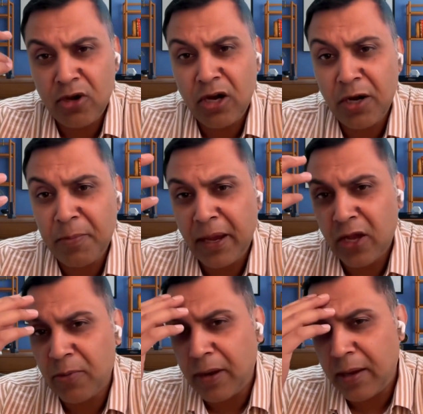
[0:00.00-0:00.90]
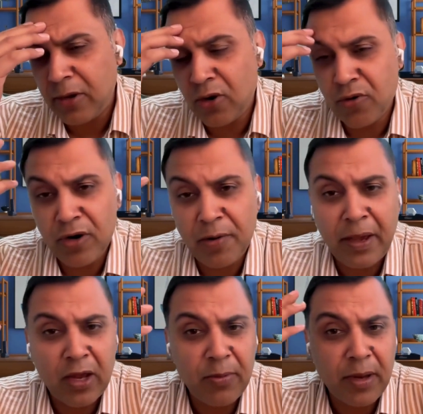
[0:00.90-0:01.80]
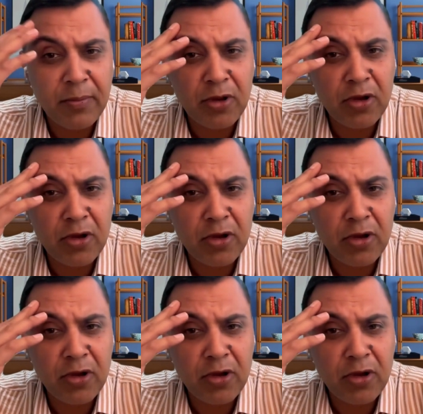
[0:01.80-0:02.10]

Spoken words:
your gut microbiome, your oral microbiome.